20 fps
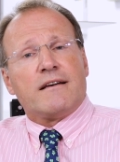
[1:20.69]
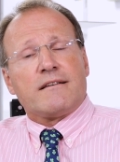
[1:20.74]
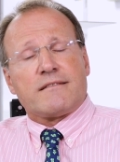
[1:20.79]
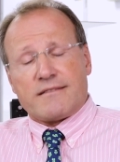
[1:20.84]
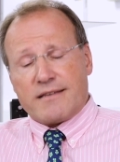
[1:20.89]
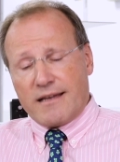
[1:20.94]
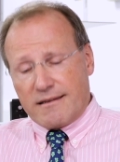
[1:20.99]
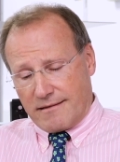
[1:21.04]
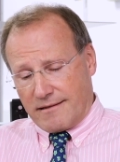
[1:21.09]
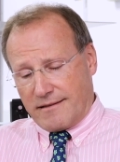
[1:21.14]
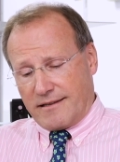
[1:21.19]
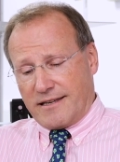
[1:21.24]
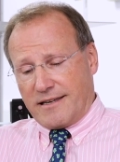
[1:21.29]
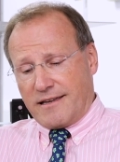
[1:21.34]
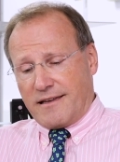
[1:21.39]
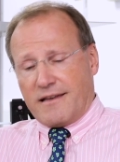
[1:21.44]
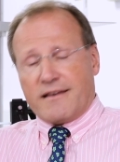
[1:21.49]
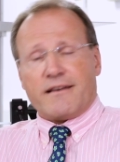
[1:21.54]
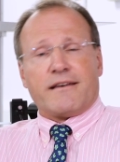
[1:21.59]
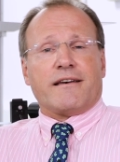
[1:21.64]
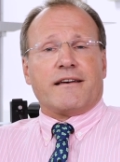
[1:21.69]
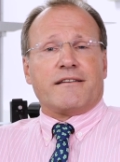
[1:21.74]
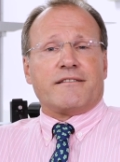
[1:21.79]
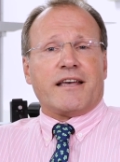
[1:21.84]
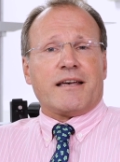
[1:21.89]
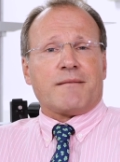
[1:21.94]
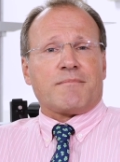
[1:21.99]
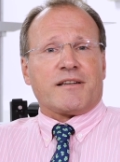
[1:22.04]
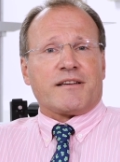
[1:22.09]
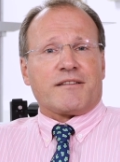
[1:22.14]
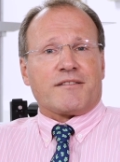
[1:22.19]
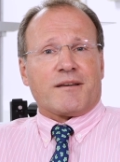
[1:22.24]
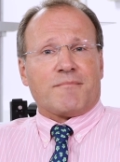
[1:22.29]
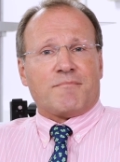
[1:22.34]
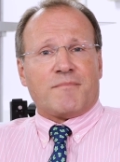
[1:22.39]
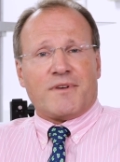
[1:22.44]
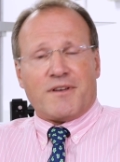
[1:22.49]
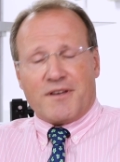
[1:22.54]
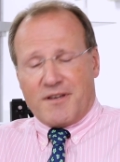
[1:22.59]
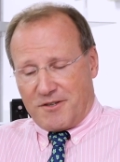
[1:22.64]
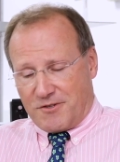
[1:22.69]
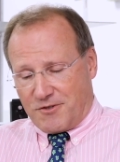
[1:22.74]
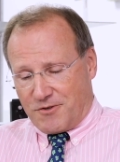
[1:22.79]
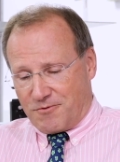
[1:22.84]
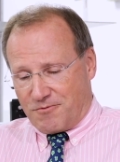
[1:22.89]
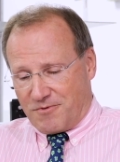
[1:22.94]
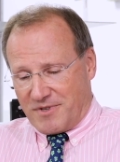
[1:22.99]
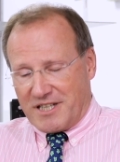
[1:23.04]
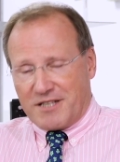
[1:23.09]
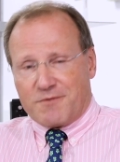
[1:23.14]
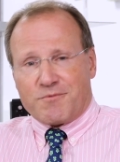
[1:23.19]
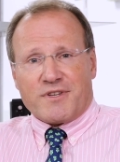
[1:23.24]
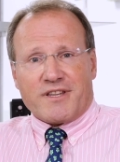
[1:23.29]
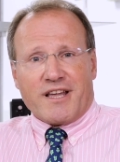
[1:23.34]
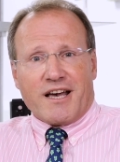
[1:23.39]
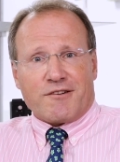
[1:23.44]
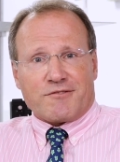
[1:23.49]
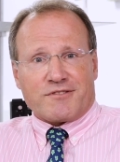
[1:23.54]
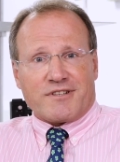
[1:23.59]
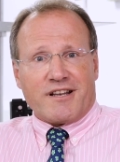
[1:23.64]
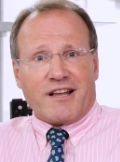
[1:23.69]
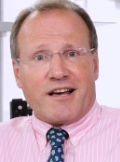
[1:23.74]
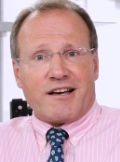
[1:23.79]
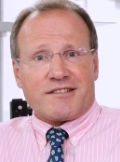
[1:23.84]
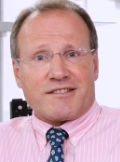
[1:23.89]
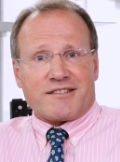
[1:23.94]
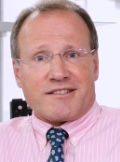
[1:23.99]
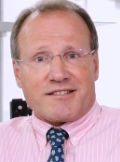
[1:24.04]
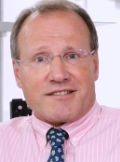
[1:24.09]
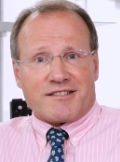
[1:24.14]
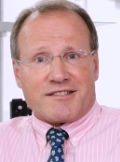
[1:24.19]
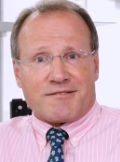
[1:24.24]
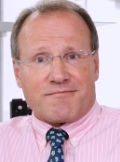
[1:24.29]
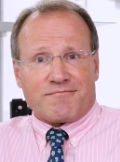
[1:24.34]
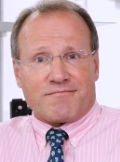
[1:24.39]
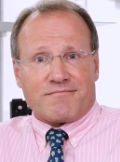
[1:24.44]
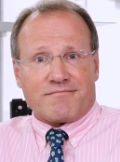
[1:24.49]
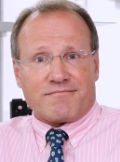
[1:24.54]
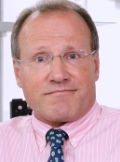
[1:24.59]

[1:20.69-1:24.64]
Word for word: suddenly enabling them to read without glasses.